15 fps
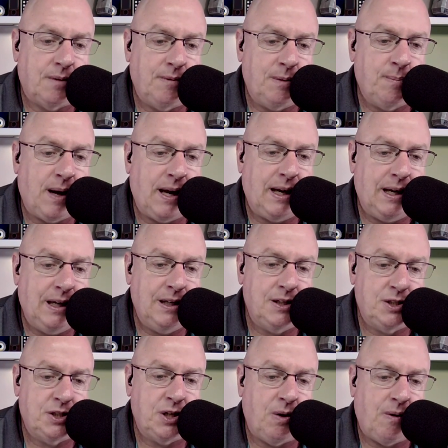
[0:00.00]
And by a hit
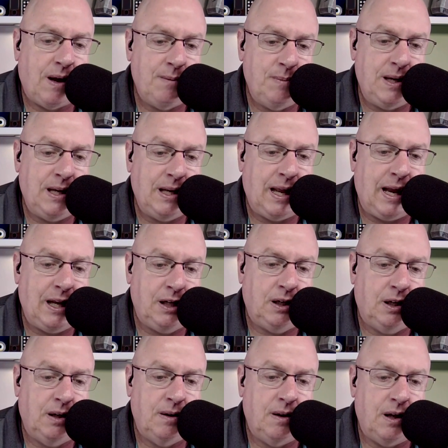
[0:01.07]
show, I mean a
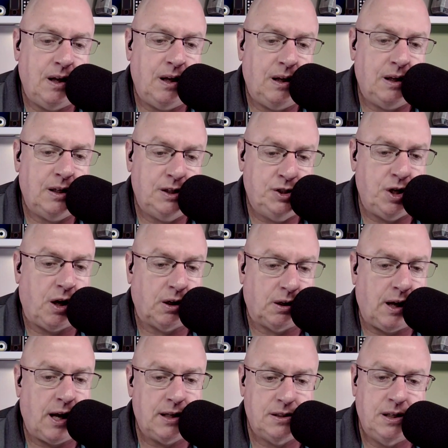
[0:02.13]

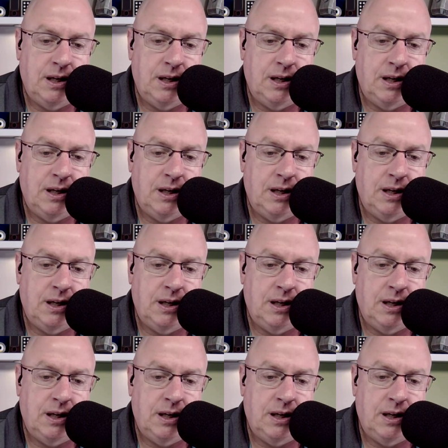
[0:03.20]
juggernaut,